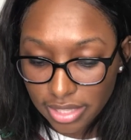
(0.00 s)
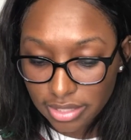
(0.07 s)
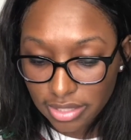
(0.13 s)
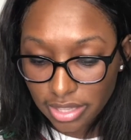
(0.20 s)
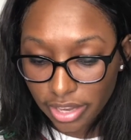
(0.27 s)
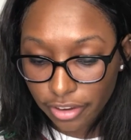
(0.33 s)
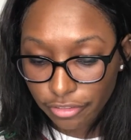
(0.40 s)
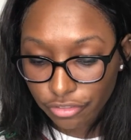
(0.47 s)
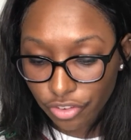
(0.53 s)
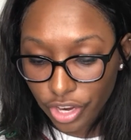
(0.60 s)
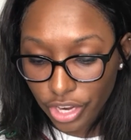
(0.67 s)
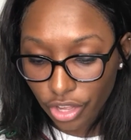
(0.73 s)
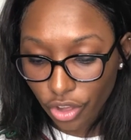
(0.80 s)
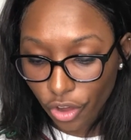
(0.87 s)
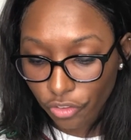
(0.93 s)
instead of
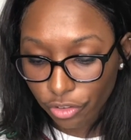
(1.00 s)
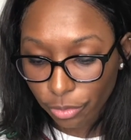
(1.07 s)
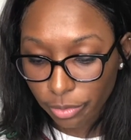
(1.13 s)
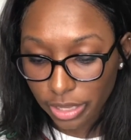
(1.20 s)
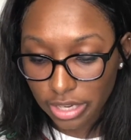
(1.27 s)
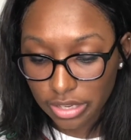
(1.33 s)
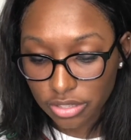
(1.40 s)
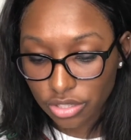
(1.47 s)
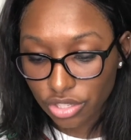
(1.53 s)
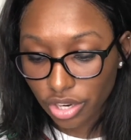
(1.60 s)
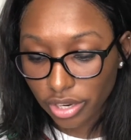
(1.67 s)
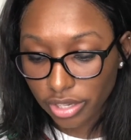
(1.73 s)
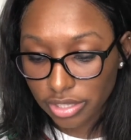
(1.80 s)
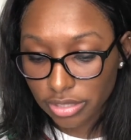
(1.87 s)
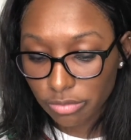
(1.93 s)
fretting over being as
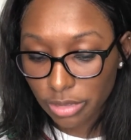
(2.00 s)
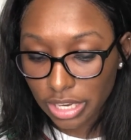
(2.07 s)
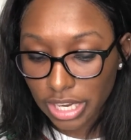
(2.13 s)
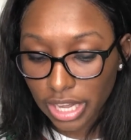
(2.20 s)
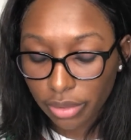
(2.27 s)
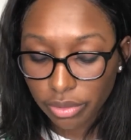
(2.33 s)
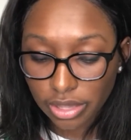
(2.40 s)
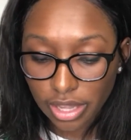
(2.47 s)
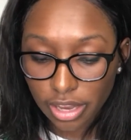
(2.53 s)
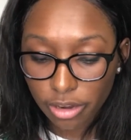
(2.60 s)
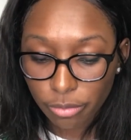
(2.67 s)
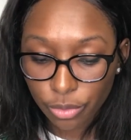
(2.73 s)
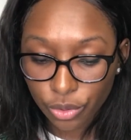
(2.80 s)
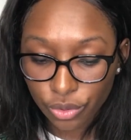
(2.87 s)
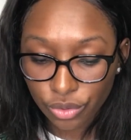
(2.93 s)
dark as midnight without a
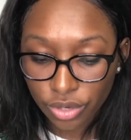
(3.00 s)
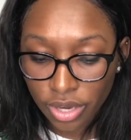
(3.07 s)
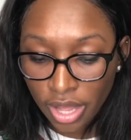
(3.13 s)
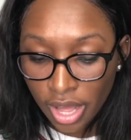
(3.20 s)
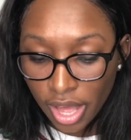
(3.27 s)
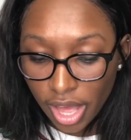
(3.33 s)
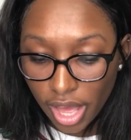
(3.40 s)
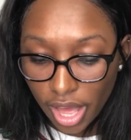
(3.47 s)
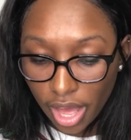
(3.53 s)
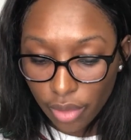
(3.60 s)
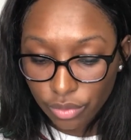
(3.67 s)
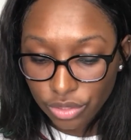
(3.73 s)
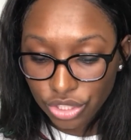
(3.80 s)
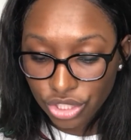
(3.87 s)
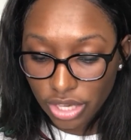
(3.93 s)
moon, I
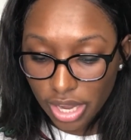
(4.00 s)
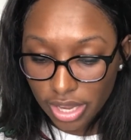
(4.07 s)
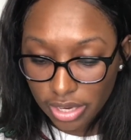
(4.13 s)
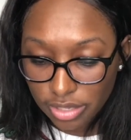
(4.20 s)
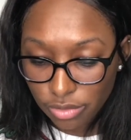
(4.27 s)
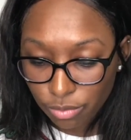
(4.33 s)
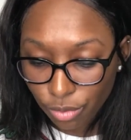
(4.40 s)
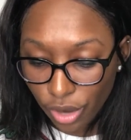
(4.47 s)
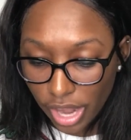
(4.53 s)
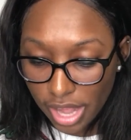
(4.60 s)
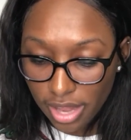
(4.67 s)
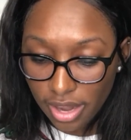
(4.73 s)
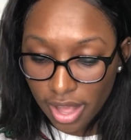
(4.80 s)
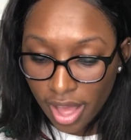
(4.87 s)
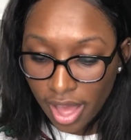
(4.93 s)
would shine as
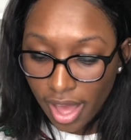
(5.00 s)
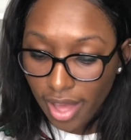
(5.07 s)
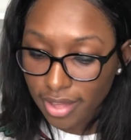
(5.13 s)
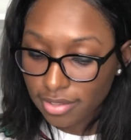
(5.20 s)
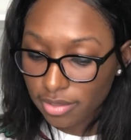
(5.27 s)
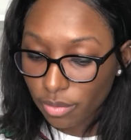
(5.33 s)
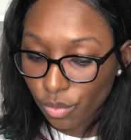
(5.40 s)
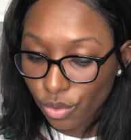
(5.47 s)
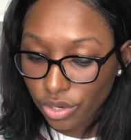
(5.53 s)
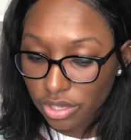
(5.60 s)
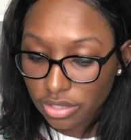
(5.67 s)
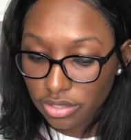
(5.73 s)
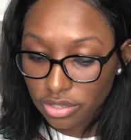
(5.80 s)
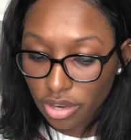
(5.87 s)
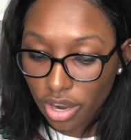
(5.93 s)
bright as the
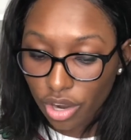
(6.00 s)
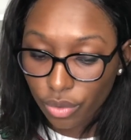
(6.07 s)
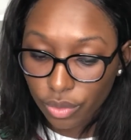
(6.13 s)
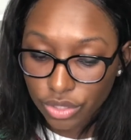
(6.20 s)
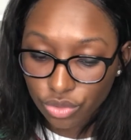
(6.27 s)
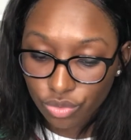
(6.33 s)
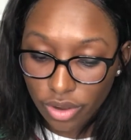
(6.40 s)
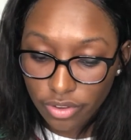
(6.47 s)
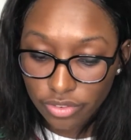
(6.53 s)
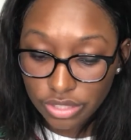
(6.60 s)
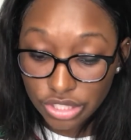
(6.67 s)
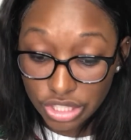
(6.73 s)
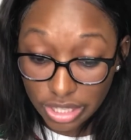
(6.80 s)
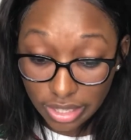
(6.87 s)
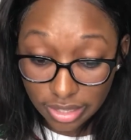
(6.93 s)
morning star, which Reverend
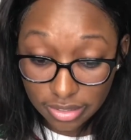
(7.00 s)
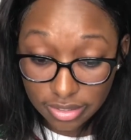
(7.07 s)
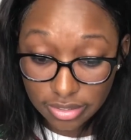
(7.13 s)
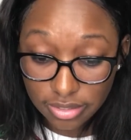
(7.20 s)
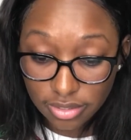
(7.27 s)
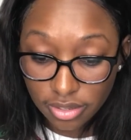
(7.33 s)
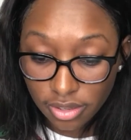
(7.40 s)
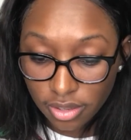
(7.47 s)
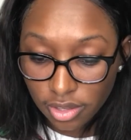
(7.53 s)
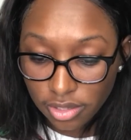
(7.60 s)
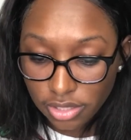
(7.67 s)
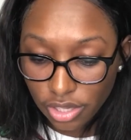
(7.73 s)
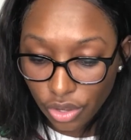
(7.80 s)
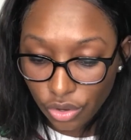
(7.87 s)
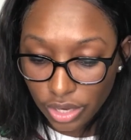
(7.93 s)
Jenkins
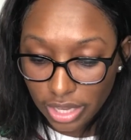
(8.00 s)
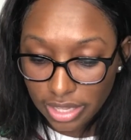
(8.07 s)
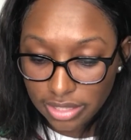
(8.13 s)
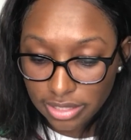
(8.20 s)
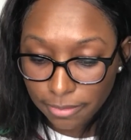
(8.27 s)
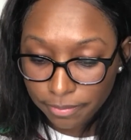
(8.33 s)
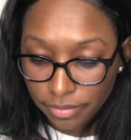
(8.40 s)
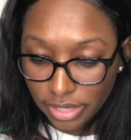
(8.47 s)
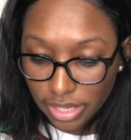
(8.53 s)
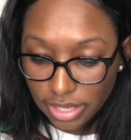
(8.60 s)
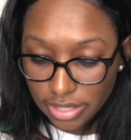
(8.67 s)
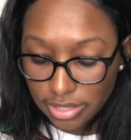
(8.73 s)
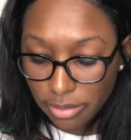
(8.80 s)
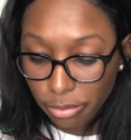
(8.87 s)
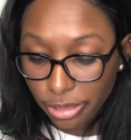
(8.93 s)
told us
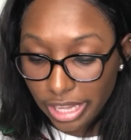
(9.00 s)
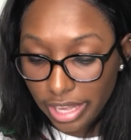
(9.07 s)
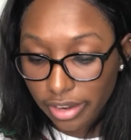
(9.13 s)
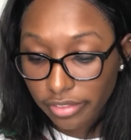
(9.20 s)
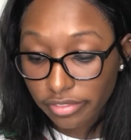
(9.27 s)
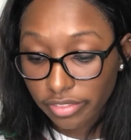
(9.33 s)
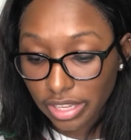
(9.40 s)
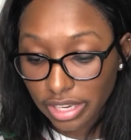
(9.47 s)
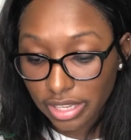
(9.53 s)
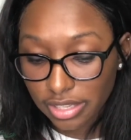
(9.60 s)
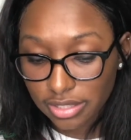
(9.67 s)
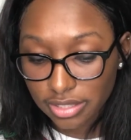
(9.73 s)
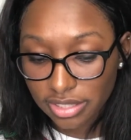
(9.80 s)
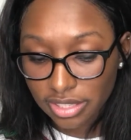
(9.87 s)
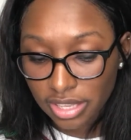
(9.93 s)
is the planet
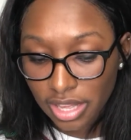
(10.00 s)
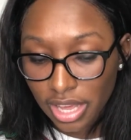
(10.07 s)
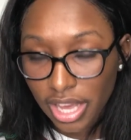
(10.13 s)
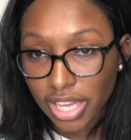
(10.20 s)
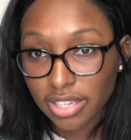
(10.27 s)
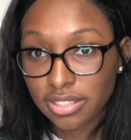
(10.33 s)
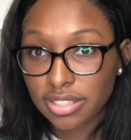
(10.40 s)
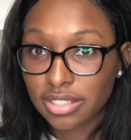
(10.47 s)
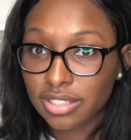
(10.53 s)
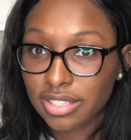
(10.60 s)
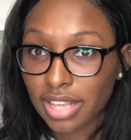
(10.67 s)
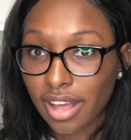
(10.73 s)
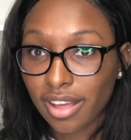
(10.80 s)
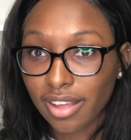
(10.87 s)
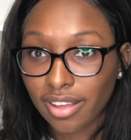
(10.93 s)
Venus and is a
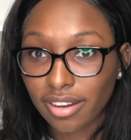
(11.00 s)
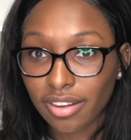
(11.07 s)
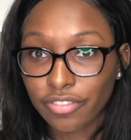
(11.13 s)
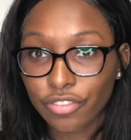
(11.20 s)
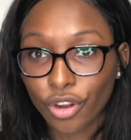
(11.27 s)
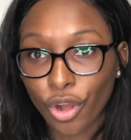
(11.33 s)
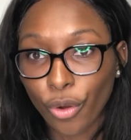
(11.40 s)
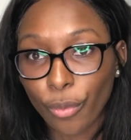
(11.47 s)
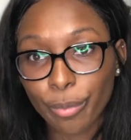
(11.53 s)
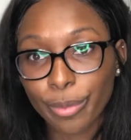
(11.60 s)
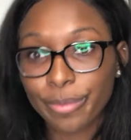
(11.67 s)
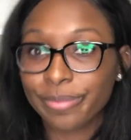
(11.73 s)
sign for hope.